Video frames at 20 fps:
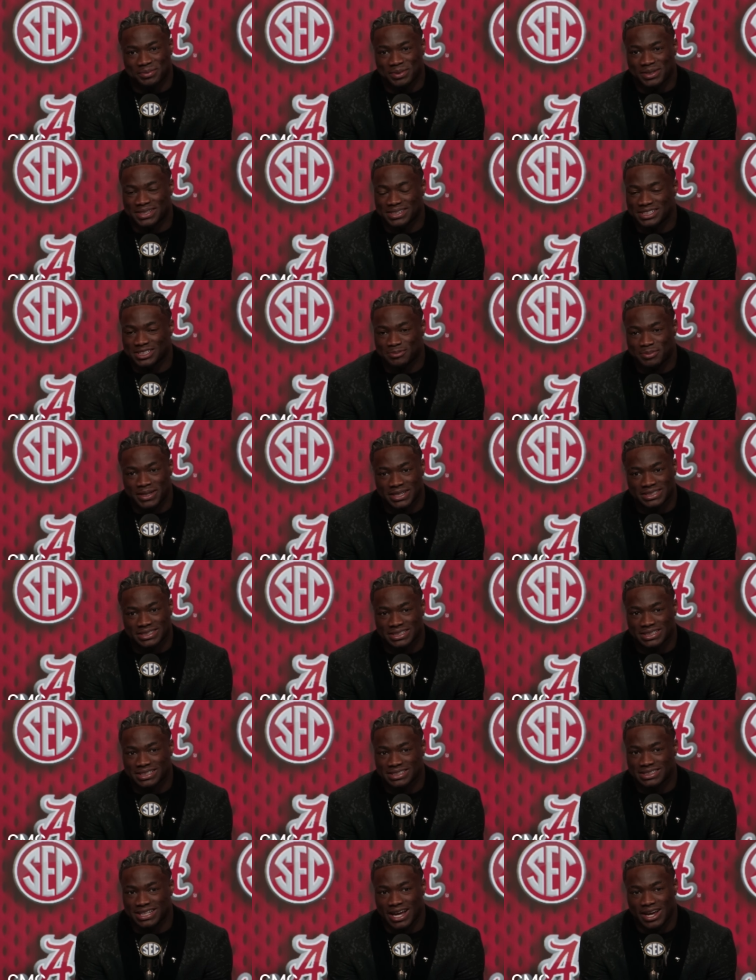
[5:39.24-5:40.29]
because um, especially
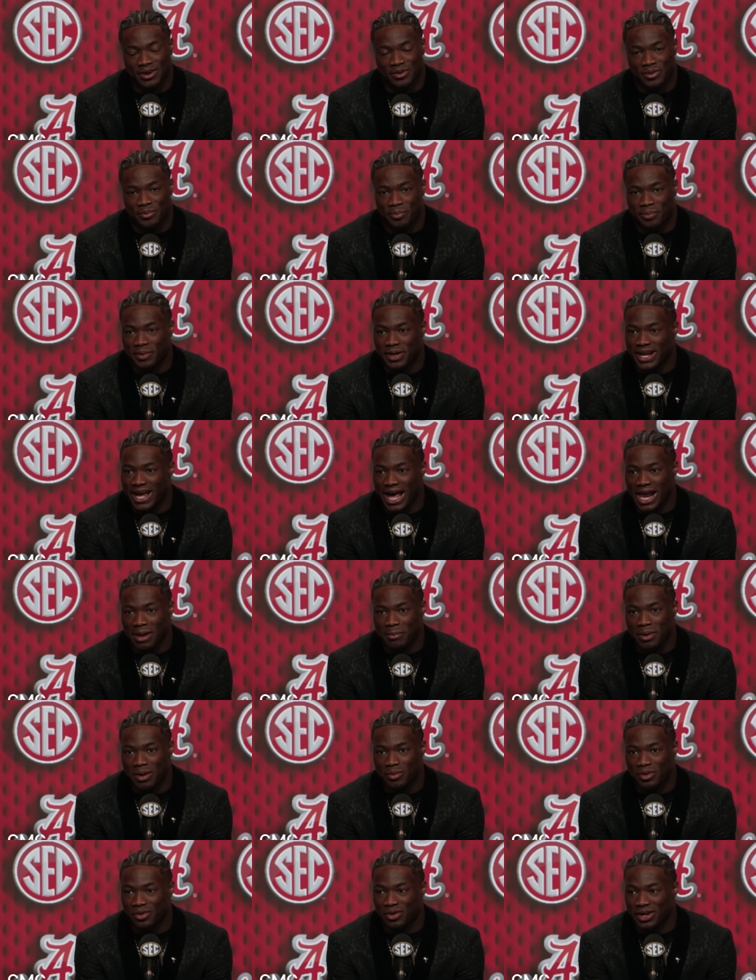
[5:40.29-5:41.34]
because like me and
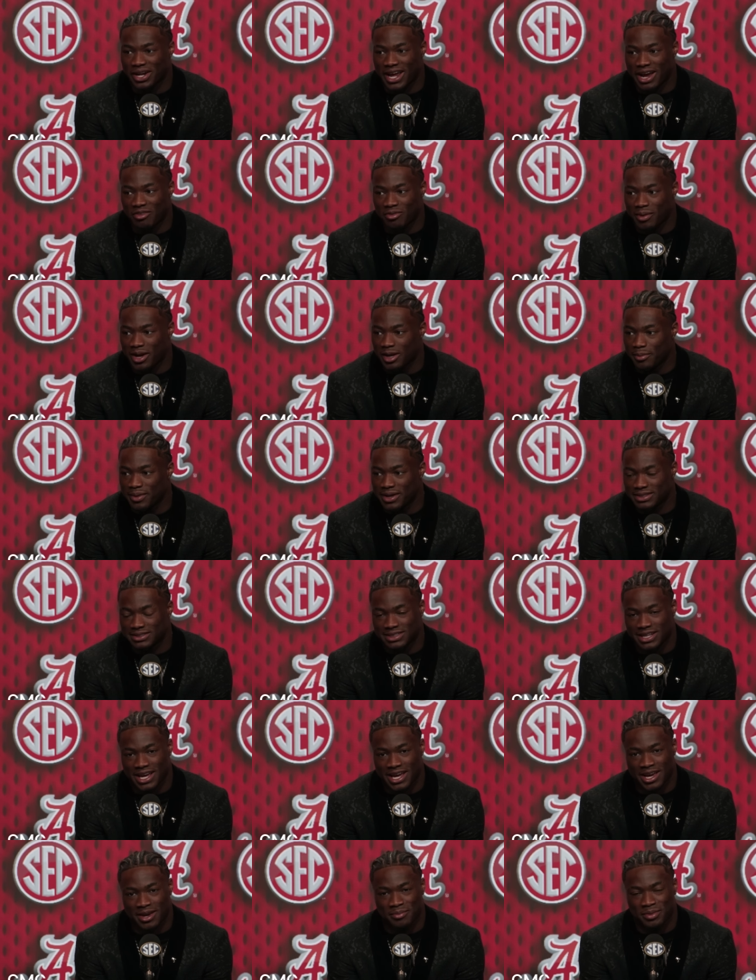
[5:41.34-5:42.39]
Alabama are gonna get everybody best
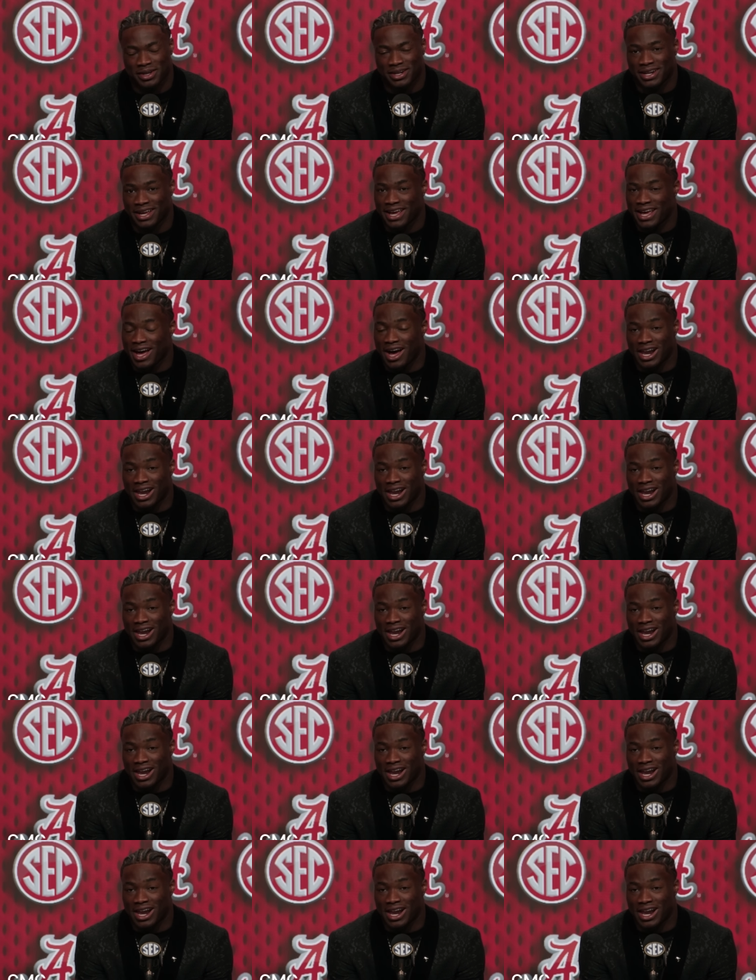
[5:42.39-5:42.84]
game and